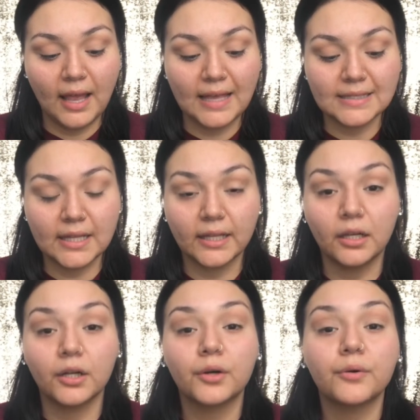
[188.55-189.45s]
as like
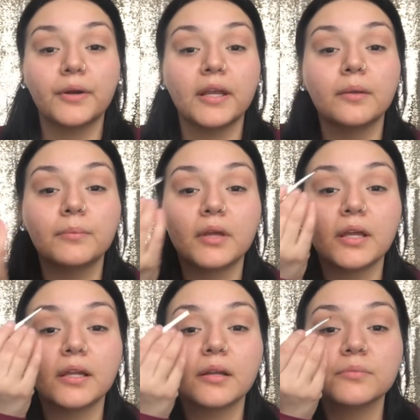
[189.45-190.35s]
a cream,
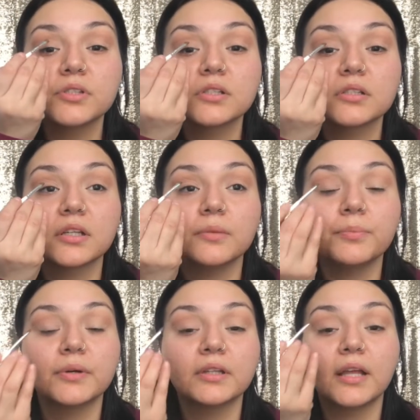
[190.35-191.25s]
and I'm just gonna
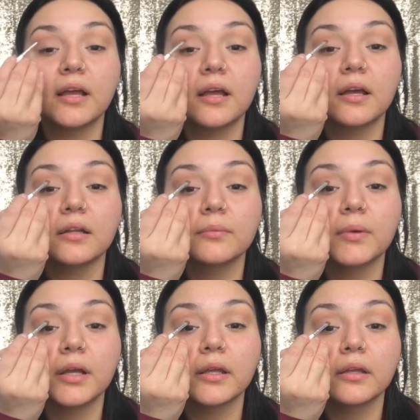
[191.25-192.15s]
put that on
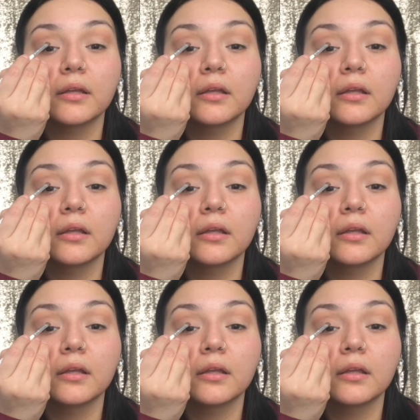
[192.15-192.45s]
my.